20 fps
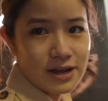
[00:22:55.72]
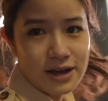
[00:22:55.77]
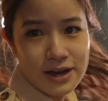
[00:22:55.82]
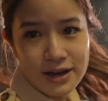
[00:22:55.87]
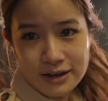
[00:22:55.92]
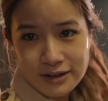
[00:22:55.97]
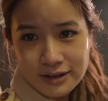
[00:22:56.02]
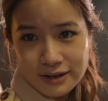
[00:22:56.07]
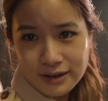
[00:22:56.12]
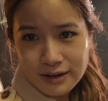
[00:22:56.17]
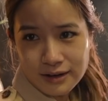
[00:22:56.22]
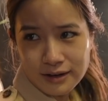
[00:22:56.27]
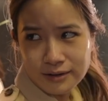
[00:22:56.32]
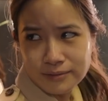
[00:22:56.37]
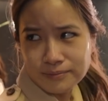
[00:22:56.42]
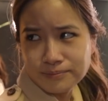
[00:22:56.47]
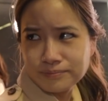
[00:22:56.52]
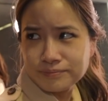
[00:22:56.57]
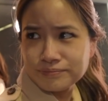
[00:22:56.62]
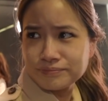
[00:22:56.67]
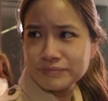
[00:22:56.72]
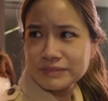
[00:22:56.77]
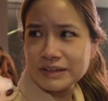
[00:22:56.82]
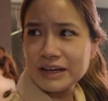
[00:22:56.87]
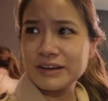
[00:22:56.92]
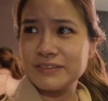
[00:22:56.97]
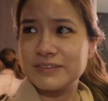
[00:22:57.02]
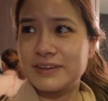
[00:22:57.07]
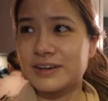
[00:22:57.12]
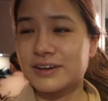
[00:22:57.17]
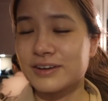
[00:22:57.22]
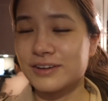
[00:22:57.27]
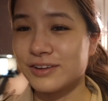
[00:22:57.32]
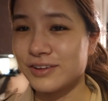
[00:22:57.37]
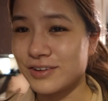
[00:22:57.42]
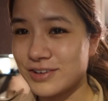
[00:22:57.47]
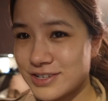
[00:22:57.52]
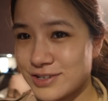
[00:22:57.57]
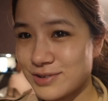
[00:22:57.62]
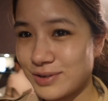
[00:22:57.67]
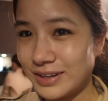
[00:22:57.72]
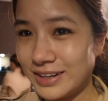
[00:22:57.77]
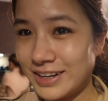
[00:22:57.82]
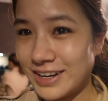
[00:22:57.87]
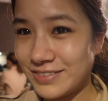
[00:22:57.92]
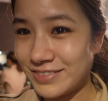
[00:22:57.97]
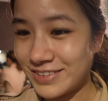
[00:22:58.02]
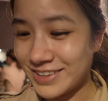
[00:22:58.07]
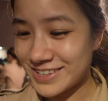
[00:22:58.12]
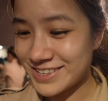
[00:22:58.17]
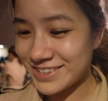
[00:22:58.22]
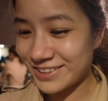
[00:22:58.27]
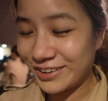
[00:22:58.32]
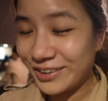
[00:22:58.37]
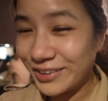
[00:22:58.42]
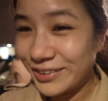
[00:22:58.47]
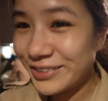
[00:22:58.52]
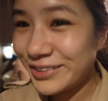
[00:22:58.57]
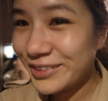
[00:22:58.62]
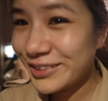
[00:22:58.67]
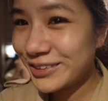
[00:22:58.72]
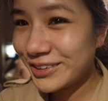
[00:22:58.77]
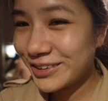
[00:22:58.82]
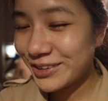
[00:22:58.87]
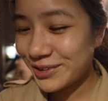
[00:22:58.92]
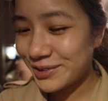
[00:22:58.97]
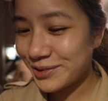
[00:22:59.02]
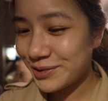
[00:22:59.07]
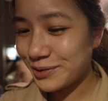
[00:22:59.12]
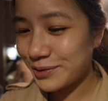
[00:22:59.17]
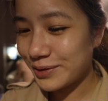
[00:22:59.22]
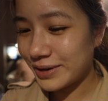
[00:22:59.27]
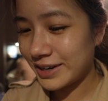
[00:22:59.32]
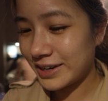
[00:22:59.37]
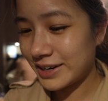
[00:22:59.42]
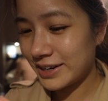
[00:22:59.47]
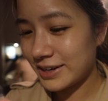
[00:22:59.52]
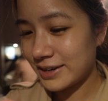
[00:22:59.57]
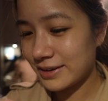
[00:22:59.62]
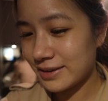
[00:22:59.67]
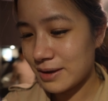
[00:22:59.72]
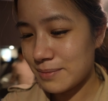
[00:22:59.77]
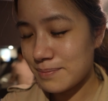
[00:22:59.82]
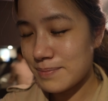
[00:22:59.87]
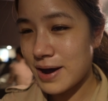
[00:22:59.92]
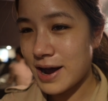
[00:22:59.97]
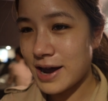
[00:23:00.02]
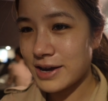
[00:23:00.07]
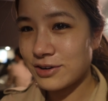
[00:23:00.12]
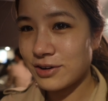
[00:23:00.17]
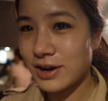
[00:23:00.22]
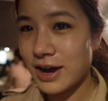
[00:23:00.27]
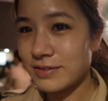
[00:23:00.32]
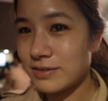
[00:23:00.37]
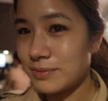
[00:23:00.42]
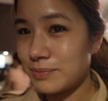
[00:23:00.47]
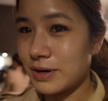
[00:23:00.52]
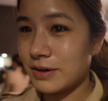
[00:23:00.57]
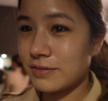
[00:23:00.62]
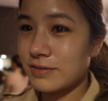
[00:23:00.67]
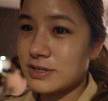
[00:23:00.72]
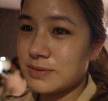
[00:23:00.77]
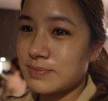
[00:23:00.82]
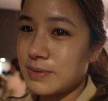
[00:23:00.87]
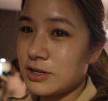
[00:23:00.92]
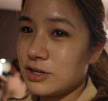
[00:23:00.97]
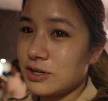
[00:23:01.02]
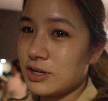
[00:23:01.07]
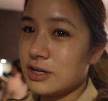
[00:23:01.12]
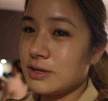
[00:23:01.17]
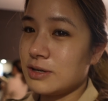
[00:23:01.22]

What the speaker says: like, I think close to 11, so oh, they might not have the breakfast menu